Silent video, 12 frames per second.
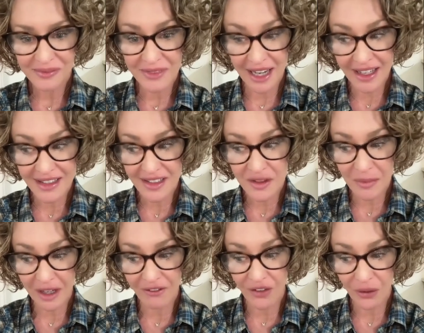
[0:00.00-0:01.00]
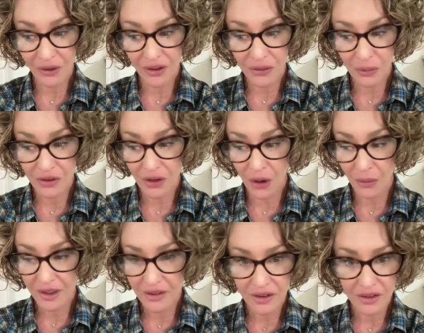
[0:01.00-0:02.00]
NASA's main focus was
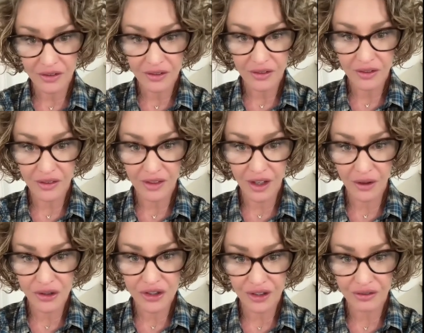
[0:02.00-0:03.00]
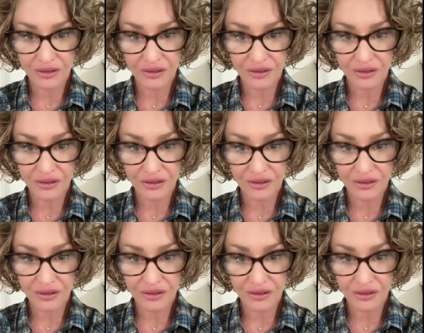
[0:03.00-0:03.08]
always the ocean,